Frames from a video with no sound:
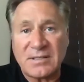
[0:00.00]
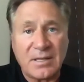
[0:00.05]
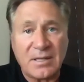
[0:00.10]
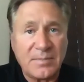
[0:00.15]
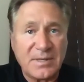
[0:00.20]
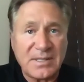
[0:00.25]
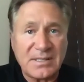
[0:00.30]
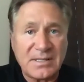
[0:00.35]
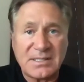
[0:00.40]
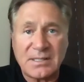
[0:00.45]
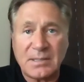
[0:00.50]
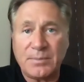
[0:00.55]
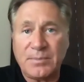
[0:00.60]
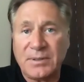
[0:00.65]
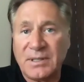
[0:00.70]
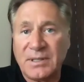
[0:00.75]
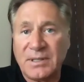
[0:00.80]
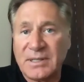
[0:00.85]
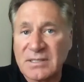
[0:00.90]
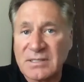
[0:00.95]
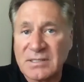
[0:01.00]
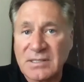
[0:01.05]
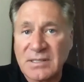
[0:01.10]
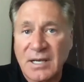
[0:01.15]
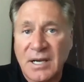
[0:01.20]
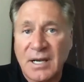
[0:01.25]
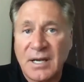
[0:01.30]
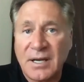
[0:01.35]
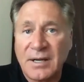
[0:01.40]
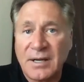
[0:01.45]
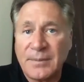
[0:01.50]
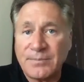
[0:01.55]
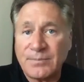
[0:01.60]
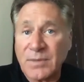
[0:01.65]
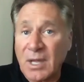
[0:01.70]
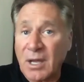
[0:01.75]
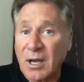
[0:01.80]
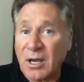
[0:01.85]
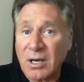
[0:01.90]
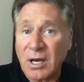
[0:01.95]
It can be as simple as
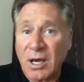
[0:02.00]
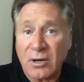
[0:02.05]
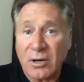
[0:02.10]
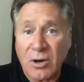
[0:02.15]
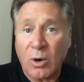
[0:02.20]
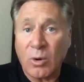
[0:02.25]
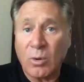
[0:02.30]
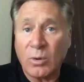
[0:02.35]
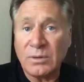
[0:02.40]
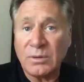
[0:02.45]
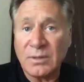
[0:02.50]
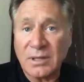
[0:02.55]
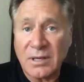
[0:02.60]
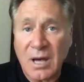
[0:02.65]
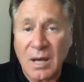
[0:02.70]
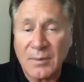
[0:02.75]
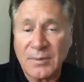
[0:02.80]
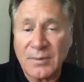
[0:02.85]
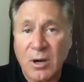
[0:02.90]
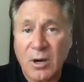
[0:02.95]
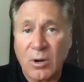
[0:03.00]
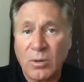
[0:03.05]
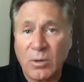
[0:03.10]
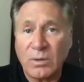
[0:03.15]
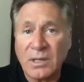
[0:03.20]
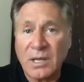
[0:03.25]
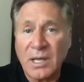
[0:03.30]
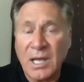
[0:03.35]
a cold, a common cold.